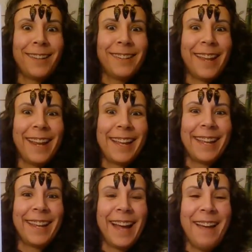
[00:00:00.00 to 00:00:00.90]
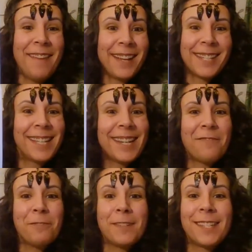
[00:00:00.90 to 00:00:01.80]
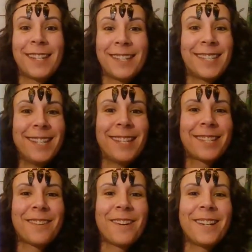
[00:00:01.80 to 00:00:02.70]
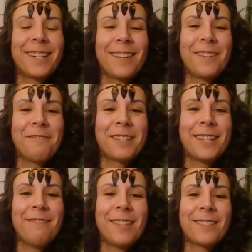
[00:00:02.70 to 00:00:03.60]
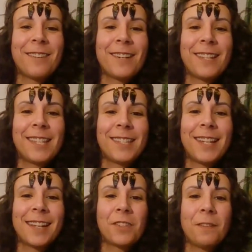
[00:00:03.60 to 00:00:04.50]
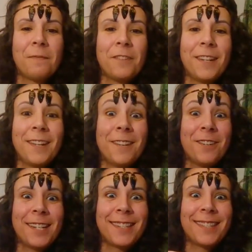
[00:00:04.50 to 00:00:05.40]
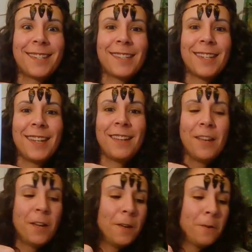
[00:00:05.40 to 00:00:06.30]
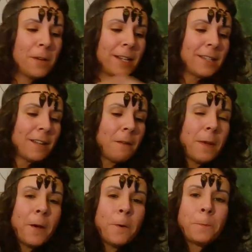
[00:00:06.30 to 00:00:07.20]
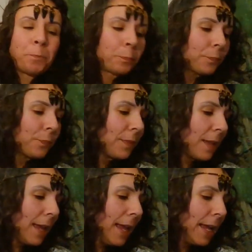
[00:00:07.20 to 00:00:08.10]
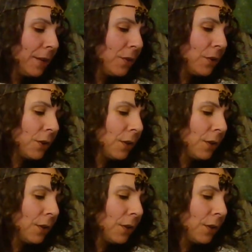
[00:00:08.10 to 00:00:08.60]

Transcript: like I've actually never seen this card or received this card in this deck. So I'm very curious to see what it's all about. And